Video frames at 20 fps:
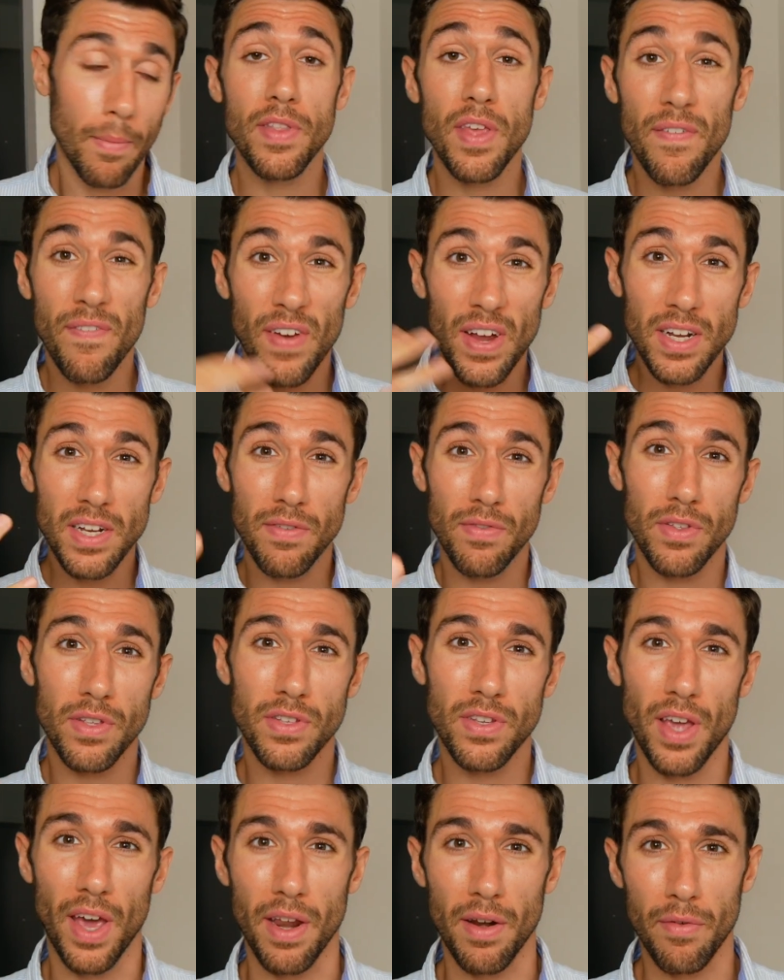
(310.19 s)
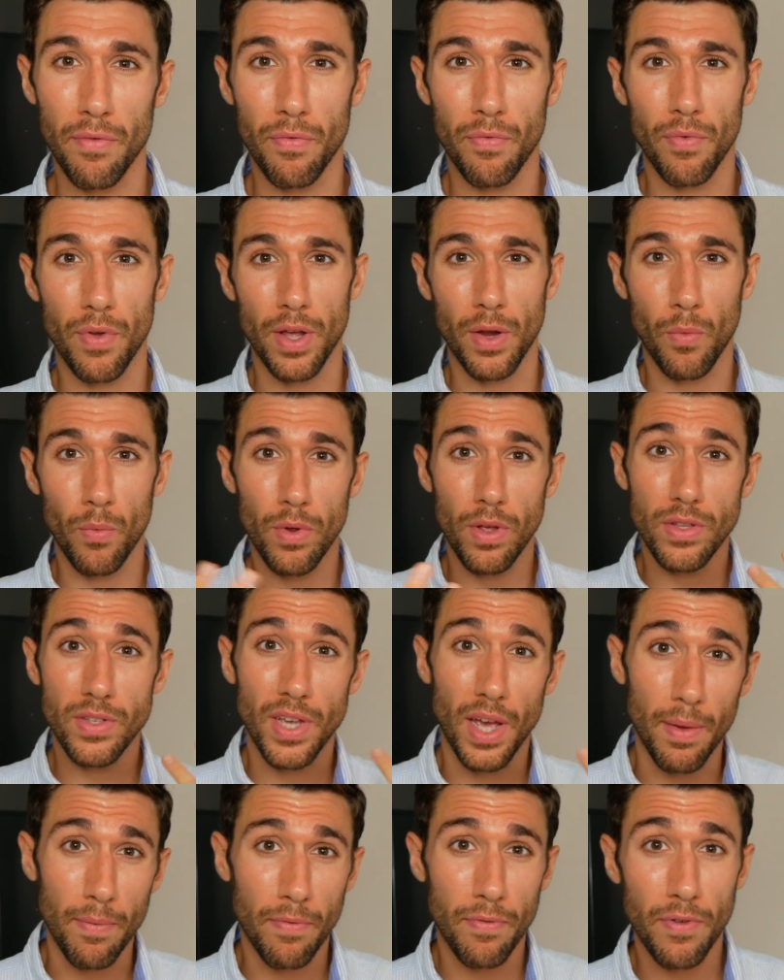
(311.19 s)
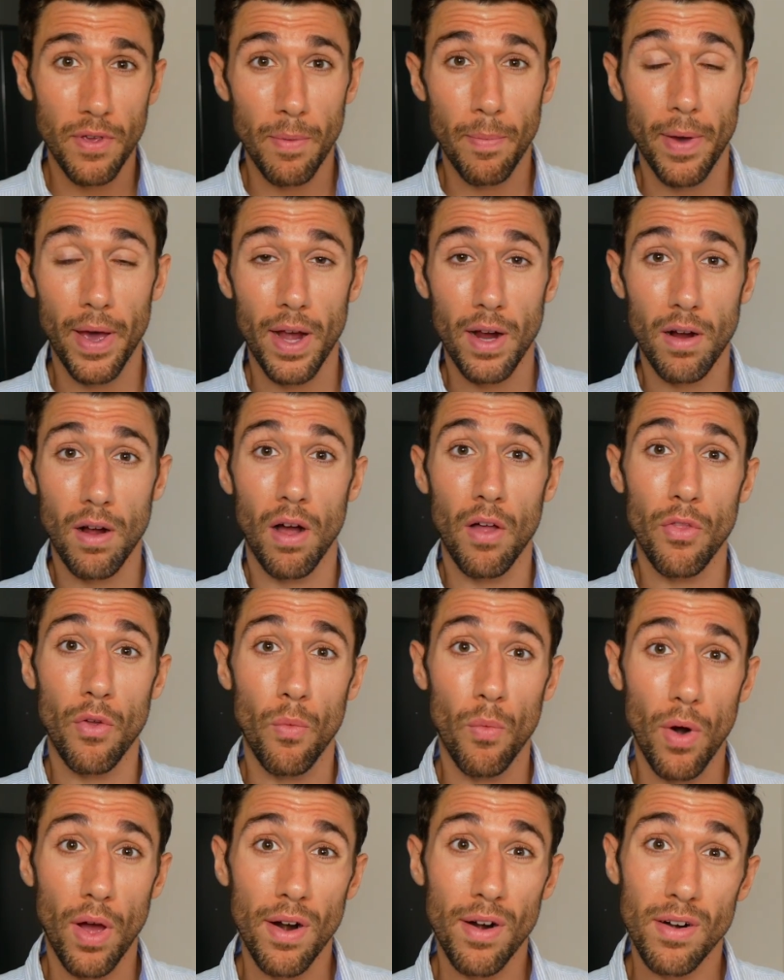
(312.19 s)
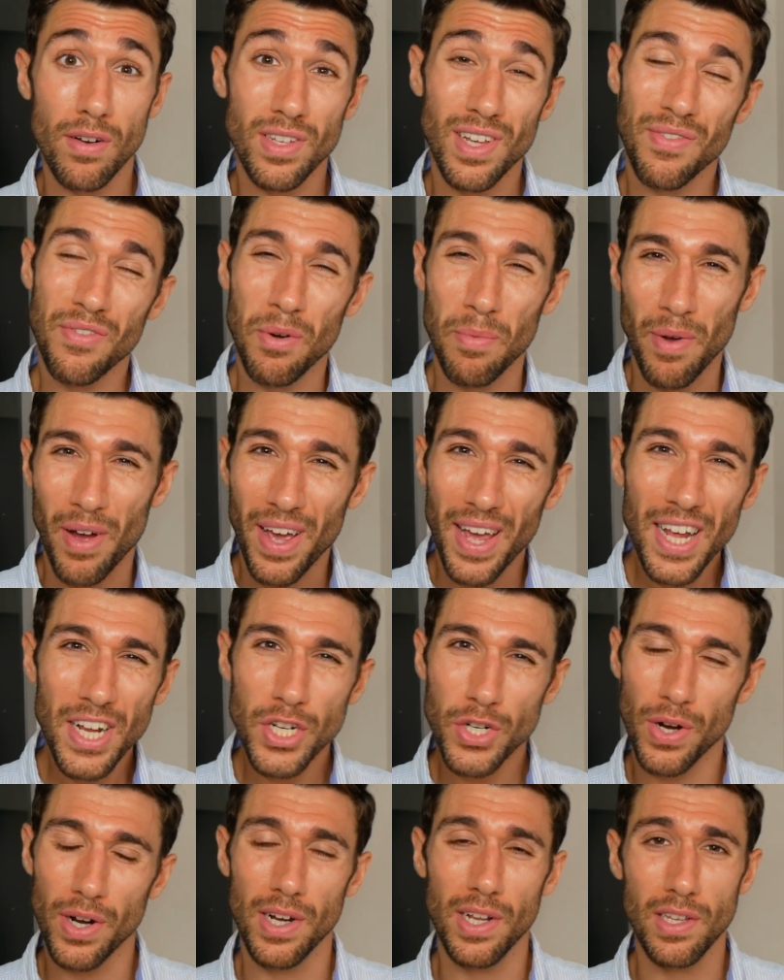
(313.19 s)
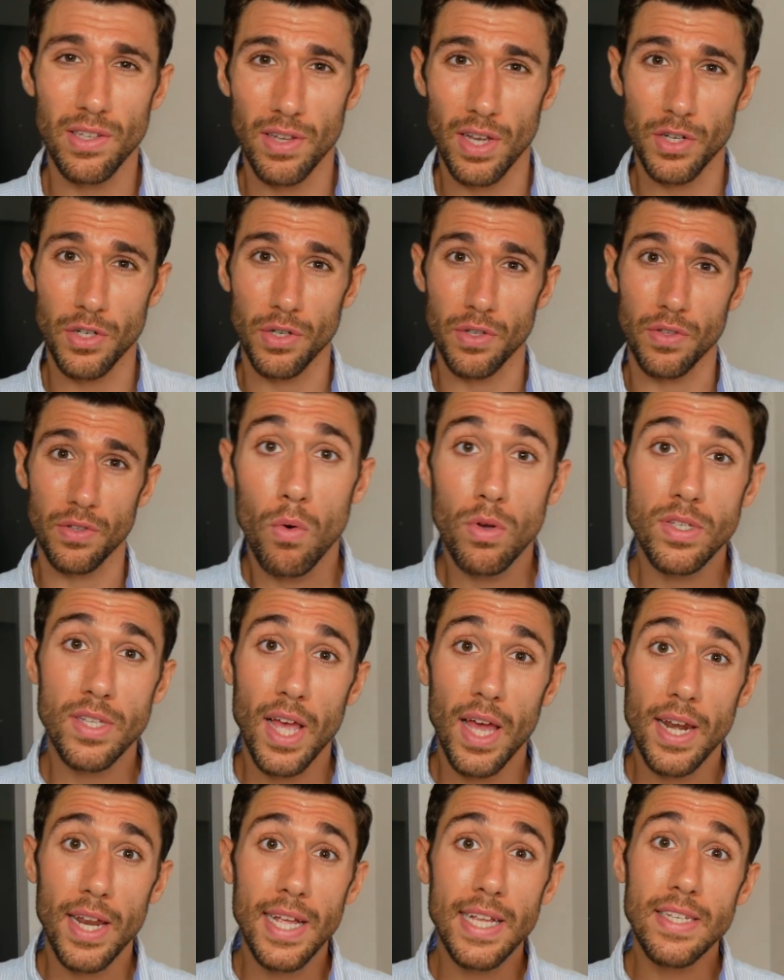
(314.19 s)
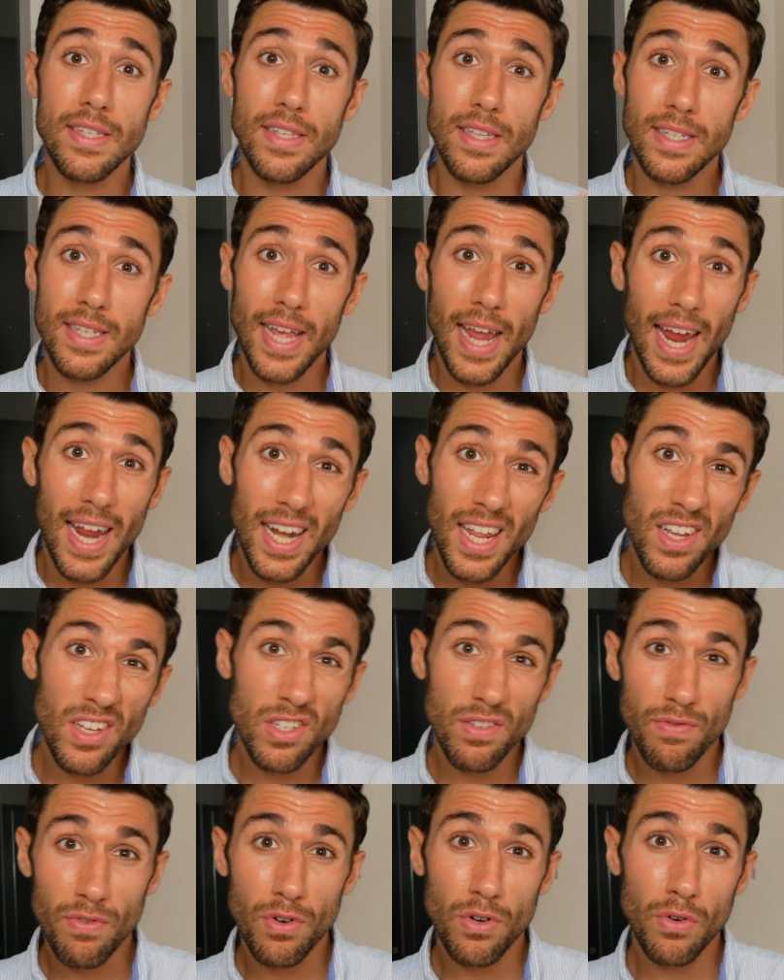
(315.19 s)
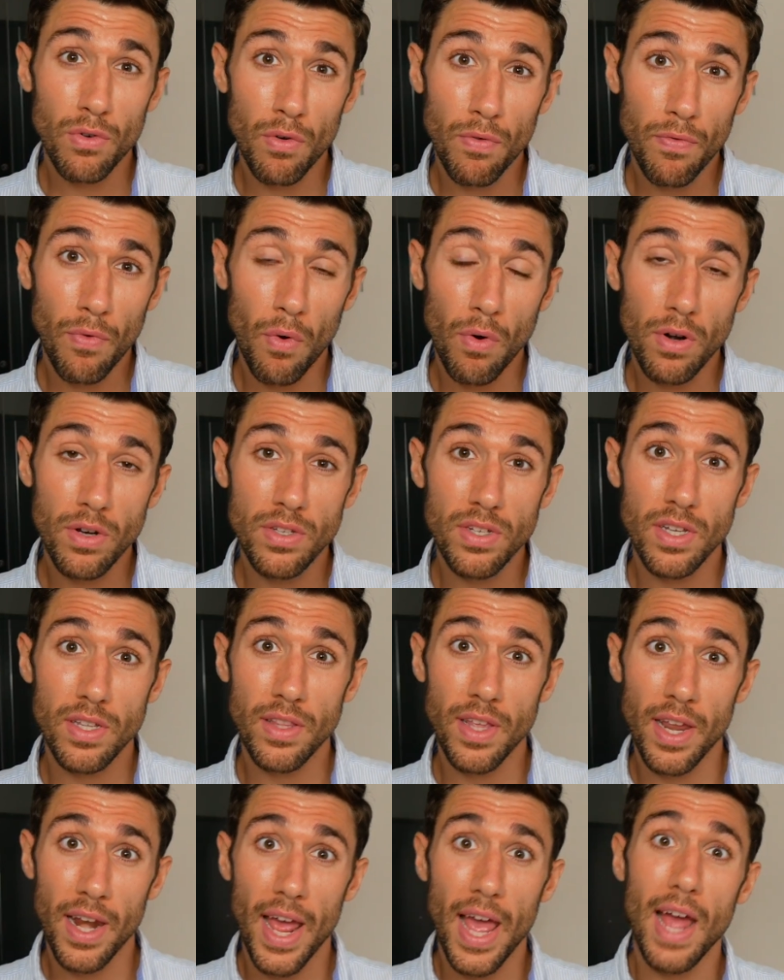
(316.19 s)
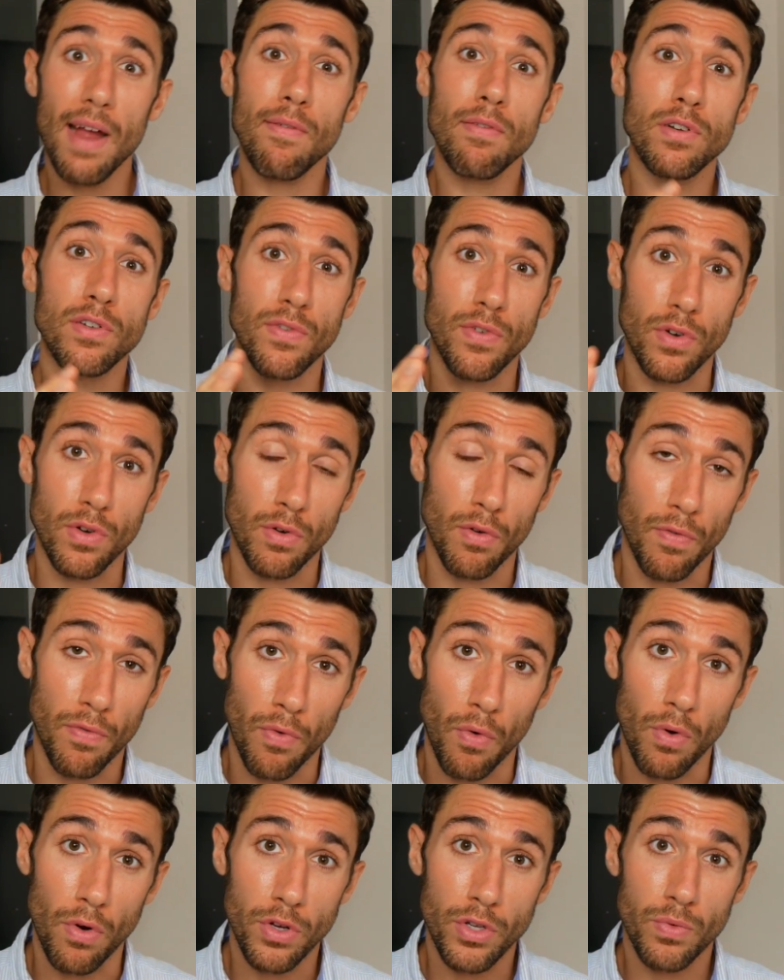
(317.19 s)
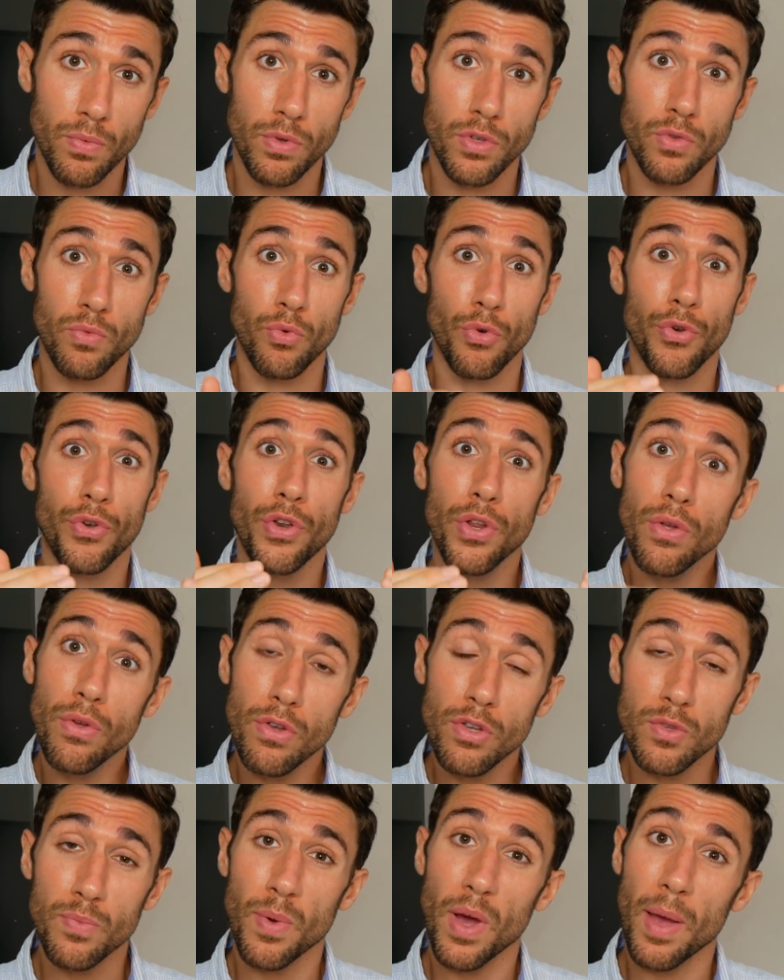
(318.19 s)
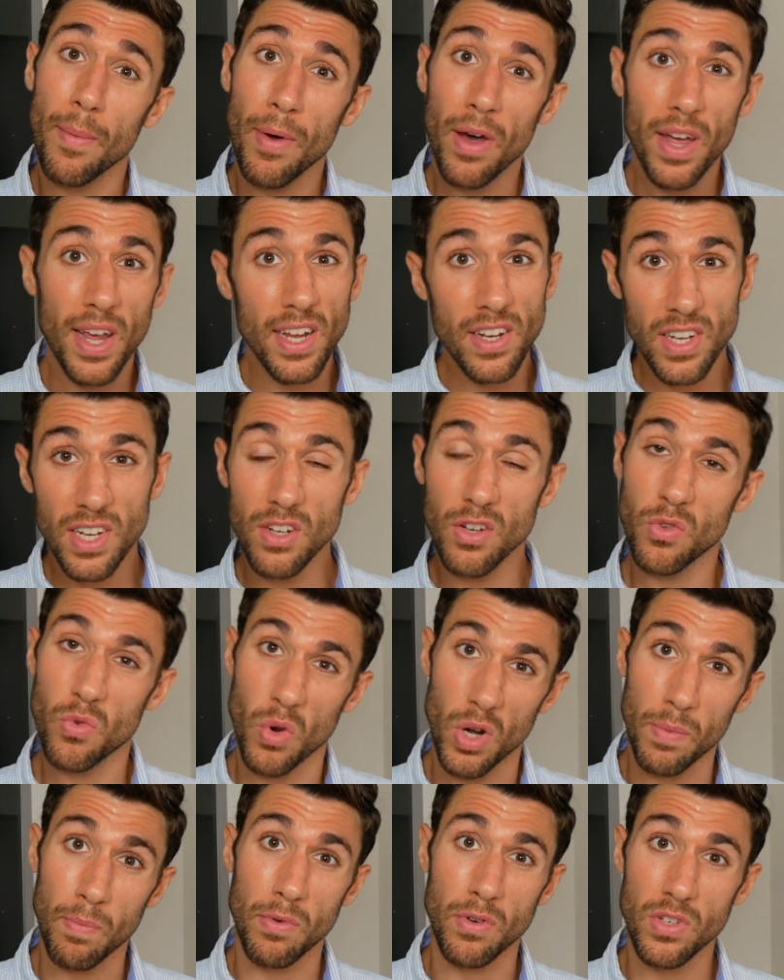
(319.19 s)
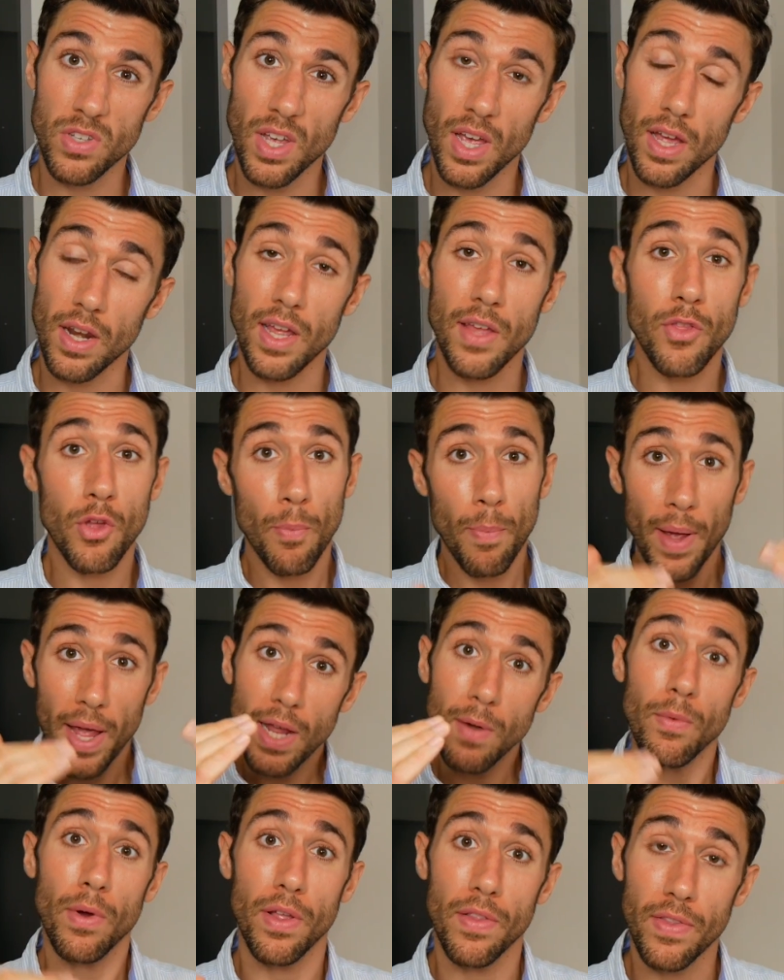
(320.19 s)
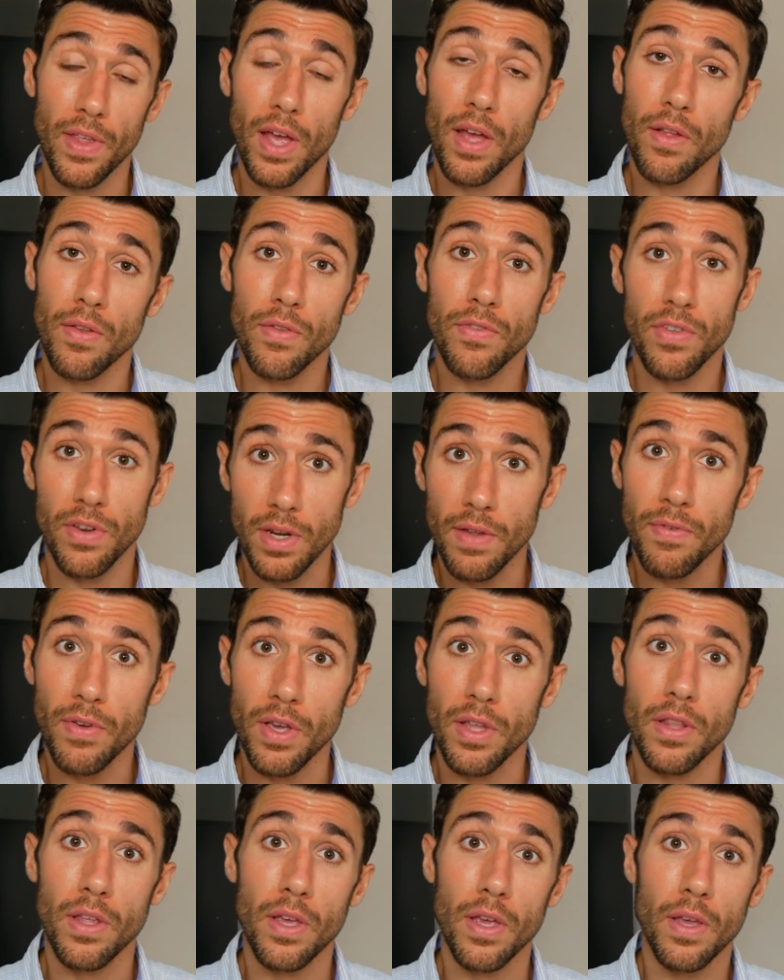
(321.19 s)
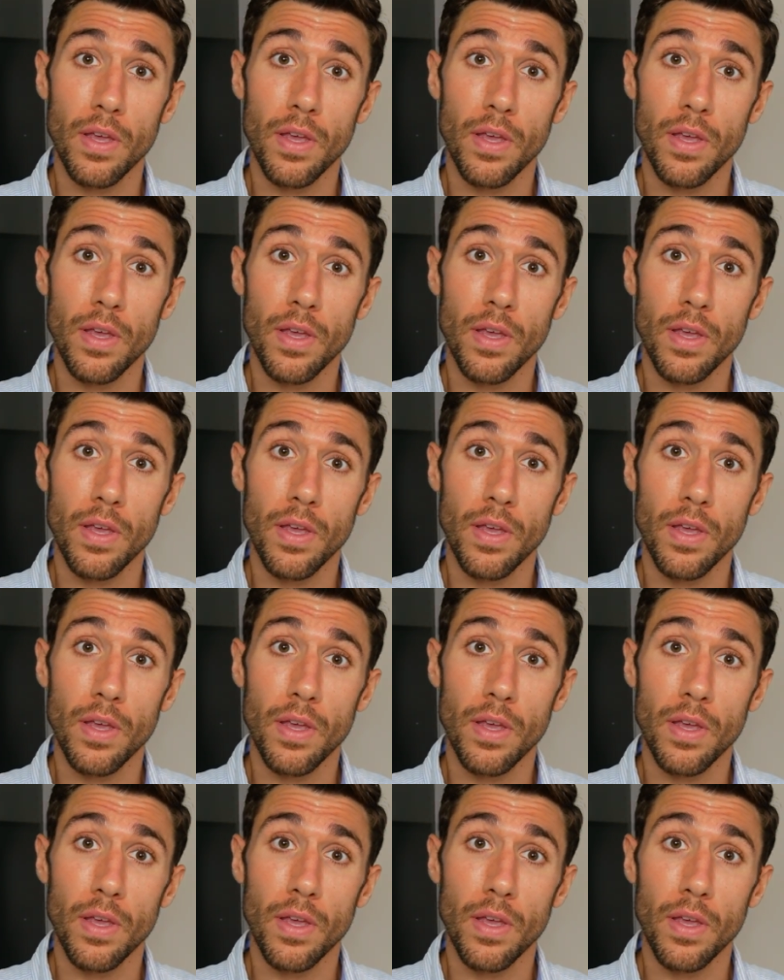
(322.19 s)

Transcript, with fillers: And the effect of this kind of like real-time feedback on the runners after about eight training sessions was that instantaneous vertical force and then average vertical force was reduced by about 18 to 20% and their pain went down significantly,